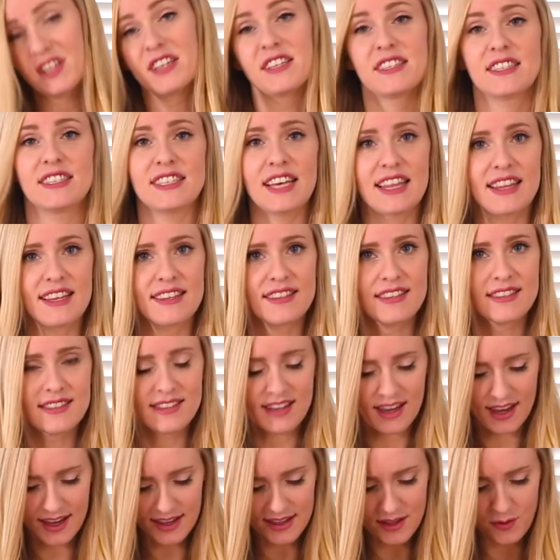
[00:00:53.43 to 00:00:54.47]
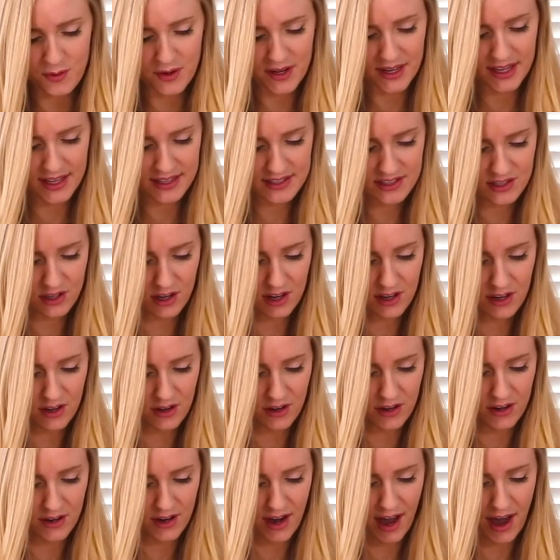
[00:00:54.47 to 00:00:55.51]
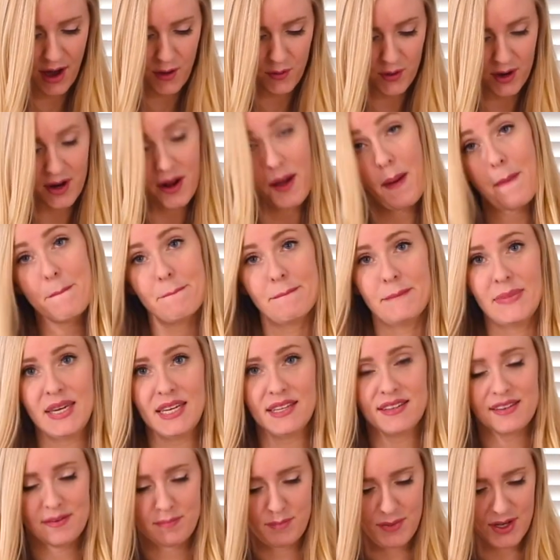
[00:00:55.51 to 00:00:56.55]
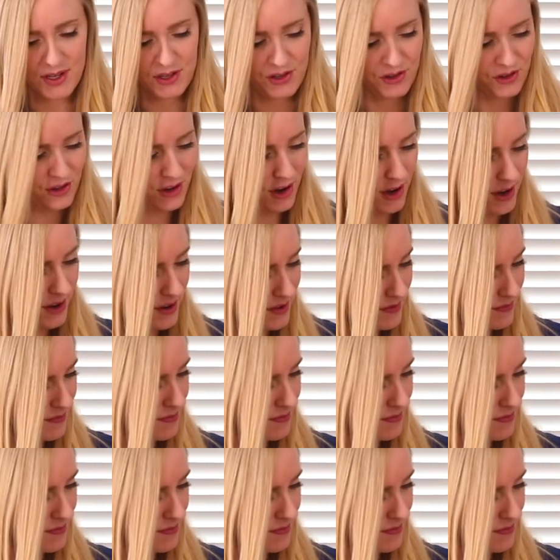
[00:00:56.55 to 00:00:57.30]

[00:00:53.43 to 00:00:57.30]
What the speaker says: gonna set this aside and we're gonna get started on our meat mixture.